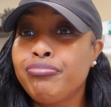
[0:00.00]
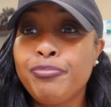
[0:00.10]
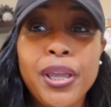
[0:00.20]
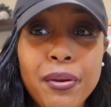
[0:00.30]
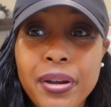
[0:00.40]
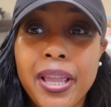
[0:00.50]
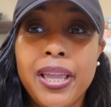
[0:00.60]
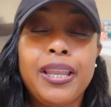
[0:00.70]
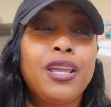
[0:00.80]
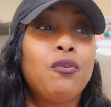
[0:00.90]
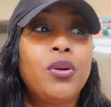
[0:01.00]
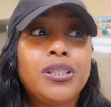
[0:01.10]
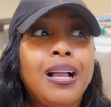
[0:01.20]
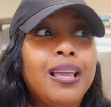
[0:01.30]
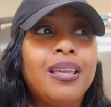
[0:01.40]
period. And then
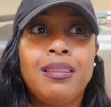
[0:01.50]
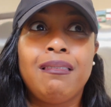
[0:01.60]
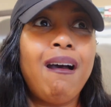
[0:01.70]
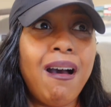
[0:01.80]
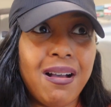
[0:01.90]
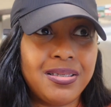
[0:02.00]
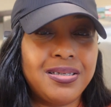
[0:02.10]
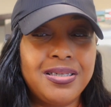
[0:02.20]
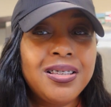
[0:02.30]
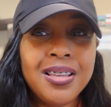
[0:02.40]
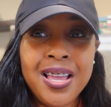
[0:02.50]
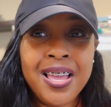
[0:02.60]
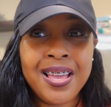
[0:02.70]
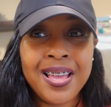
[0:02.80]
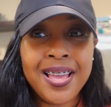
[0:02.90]
once I get locks,
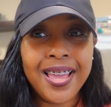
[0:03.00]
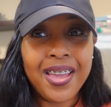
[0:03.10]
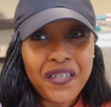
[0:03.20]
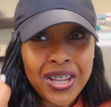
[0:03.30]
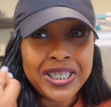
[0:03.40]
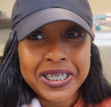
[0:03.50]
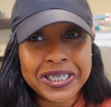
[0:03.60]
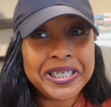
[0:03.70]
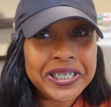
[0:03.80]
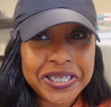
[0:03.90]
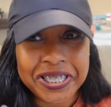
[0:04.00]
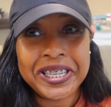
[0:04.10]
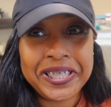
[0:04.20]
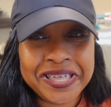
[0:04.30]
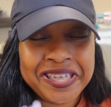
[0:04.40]
if I just get